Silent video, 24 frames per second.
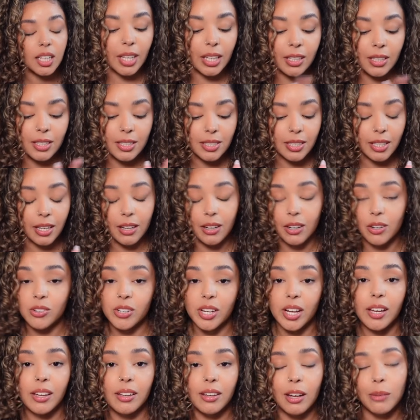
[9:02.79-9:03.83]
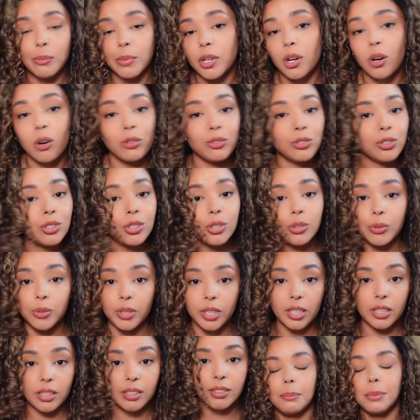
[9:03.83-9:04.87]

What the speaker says: And he said, okay, I'm gonna hold you to it.